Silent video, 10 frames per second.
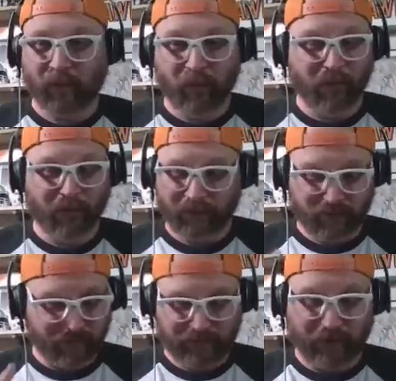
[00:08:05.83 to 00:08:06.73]
or
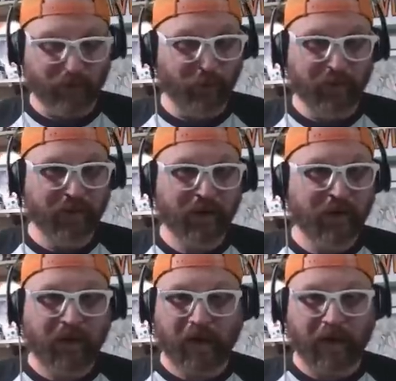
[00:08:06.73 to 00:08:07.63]
Tillman
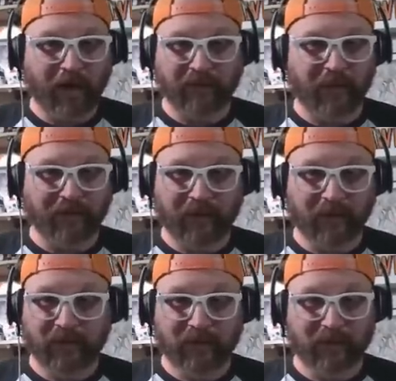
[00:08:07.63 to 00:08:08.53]
and and
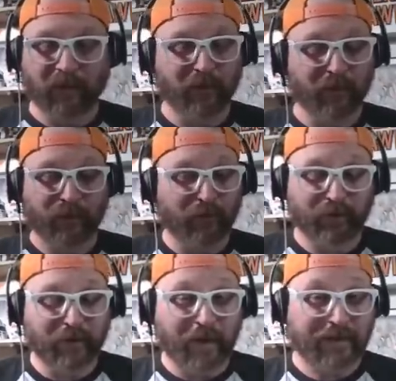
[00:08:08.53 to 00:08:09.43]
then you know you're
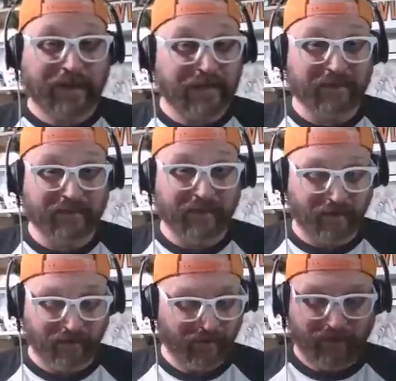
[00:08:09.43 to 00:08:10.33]
you got Keyton in
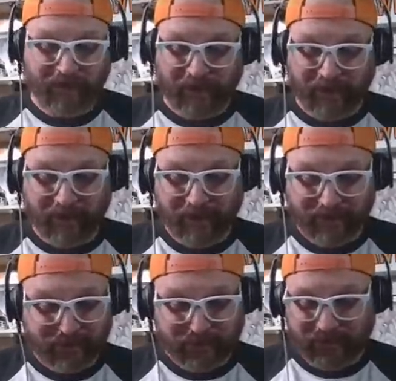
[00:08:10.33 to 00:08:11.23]
there.
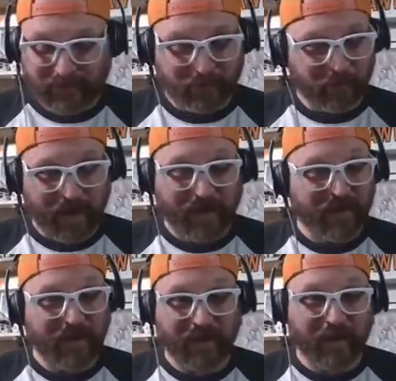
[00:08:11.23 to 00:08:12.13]
Uh,
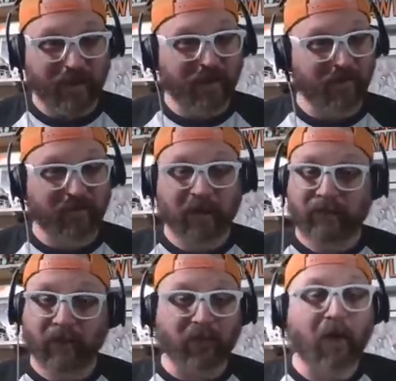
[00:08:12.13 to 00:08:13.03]
man, it, it is
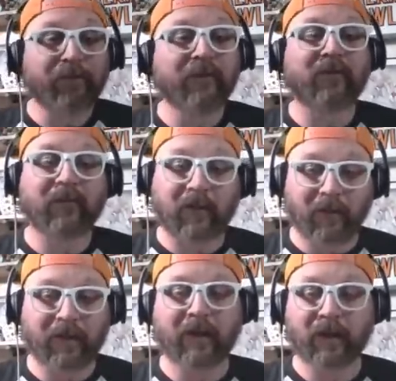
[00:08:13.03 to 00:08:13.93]
this offense is
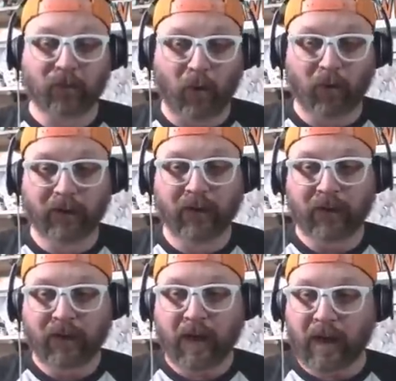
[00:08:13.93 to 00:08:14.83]
clicking and rolling.
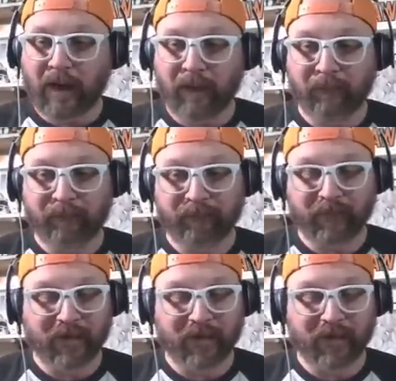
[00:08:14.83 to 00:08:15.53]
Um,